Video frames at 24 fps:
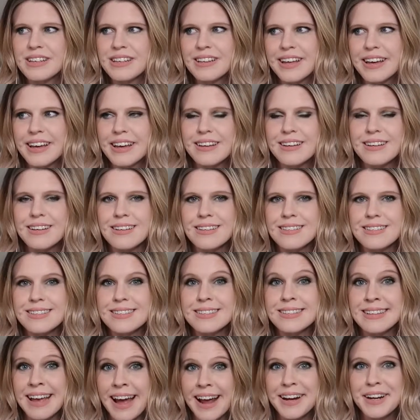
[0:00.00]
like,
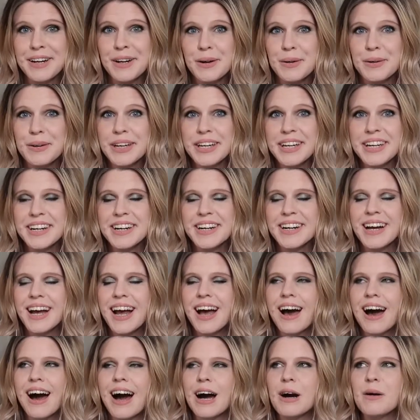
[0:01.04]
side note here,
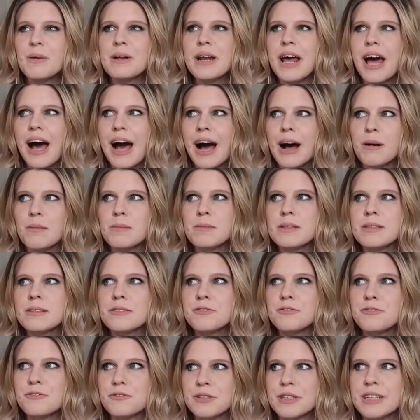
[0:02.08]
I would
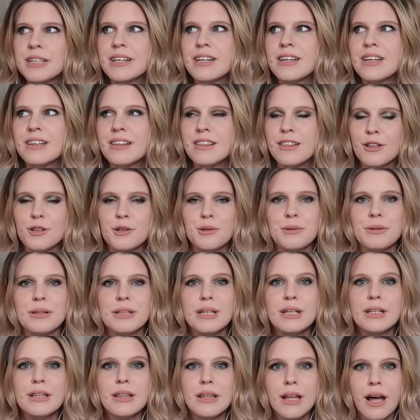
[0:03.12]

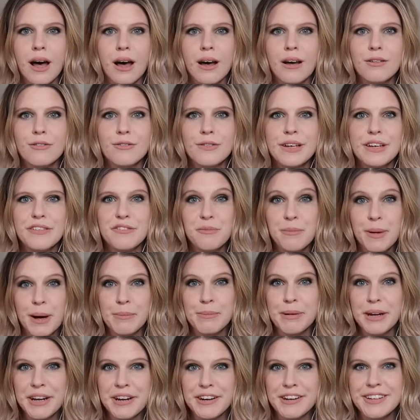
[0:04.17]
abso-freaking-lutely love if my
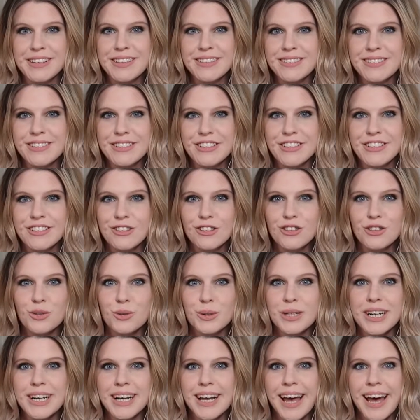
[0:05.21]
parents took the
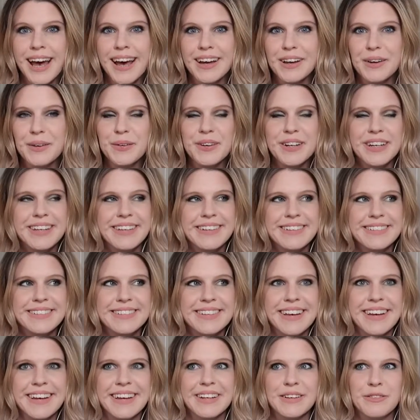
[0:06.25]
Sorting Hat quiz
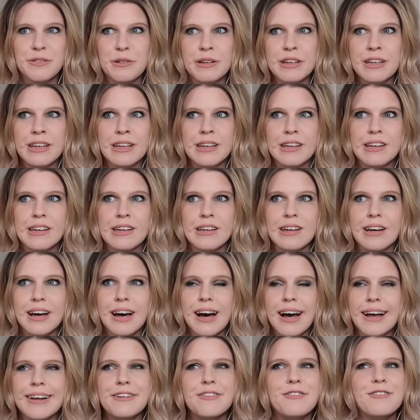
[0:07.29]
and
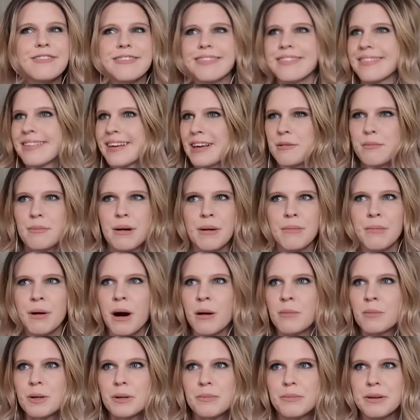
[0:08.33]
I don't think my
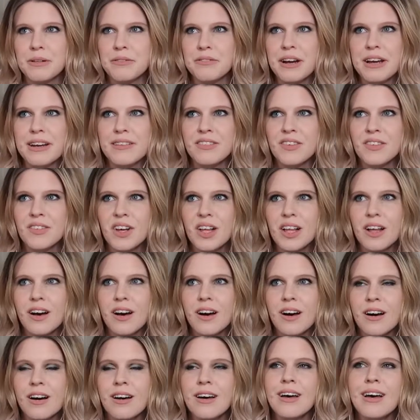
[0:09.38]
mom would be
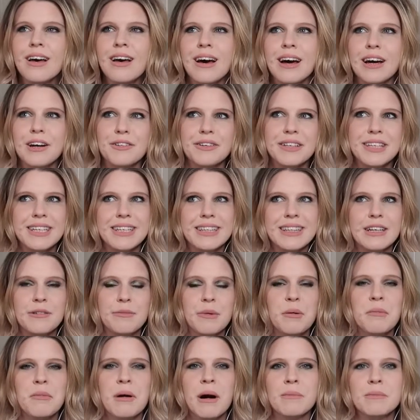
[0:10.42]
Ravenclaw. I really think
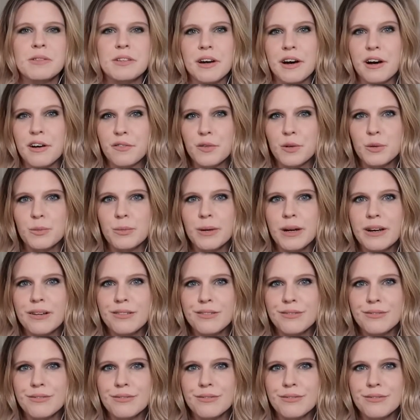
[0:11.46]
my mom's a Hufflepuff.